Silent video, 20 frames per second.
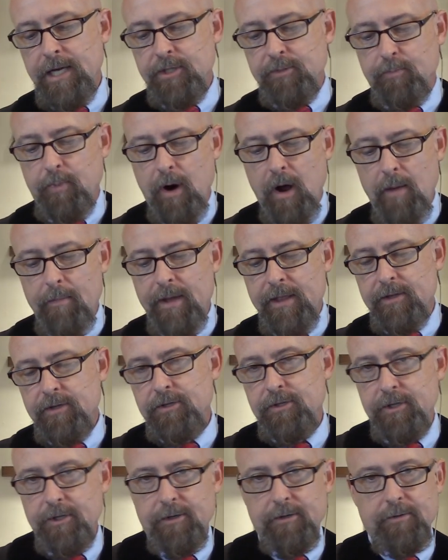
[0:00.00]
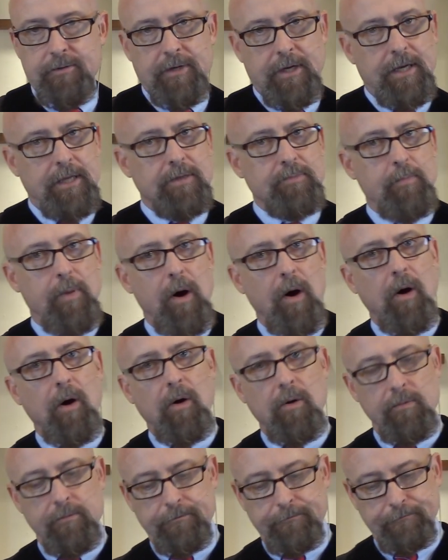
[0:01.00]
it's brought by the Jews against
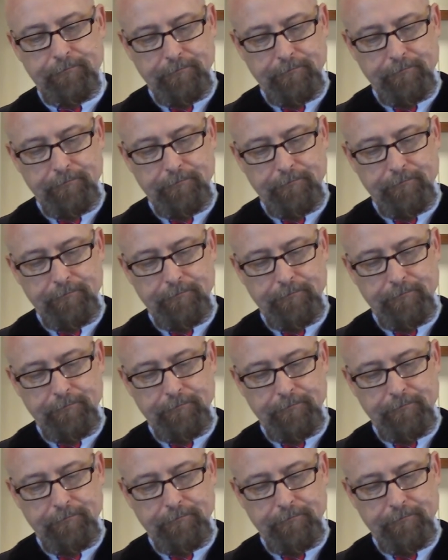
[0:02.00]
Paul.